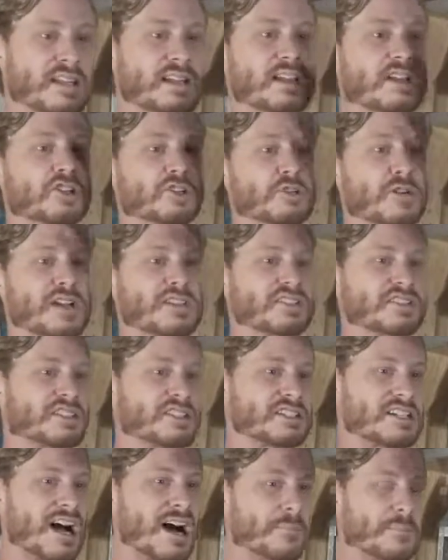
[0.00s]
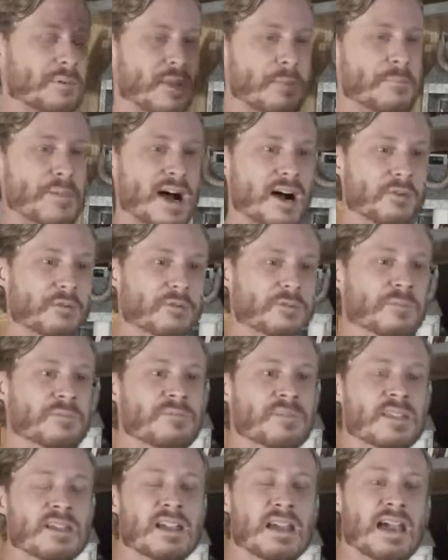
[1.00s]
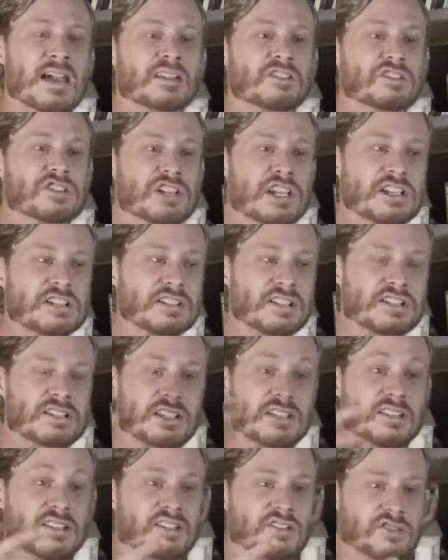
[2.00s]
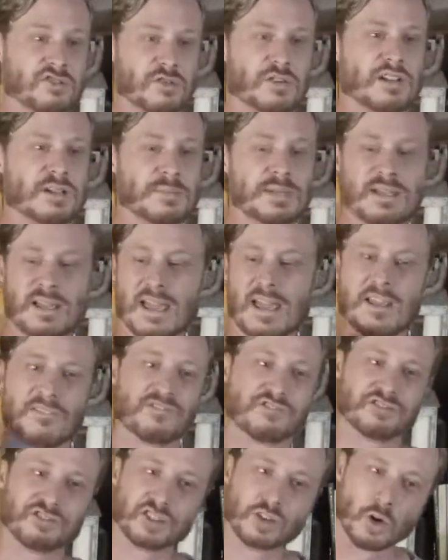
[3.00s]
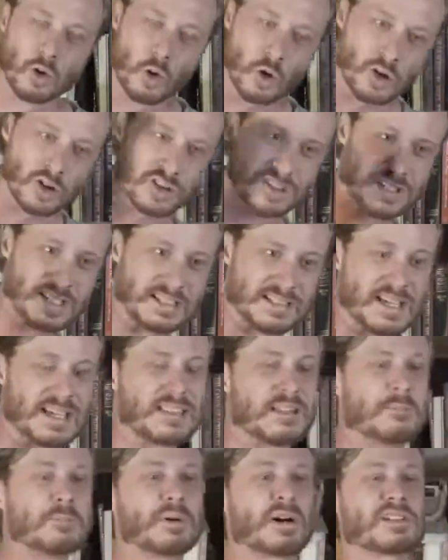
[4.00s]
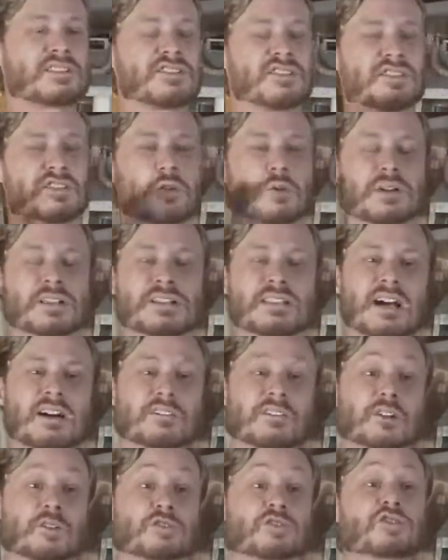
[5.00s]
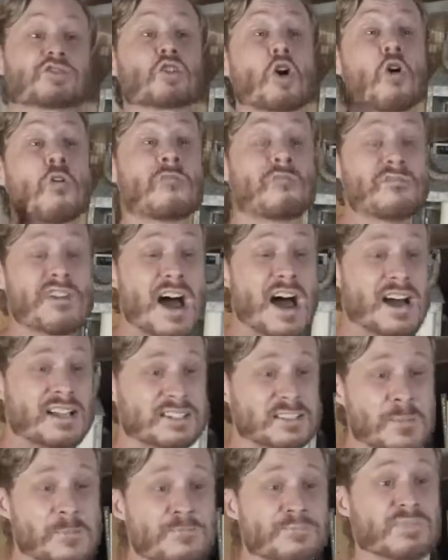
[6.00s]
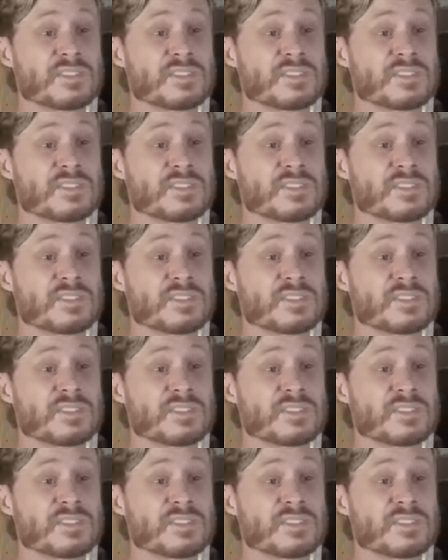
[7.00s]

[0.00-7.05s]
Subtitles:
Then He crests the top of the mountain, and Jesus in this dream, He floors it, and the bus is going downhill so fast.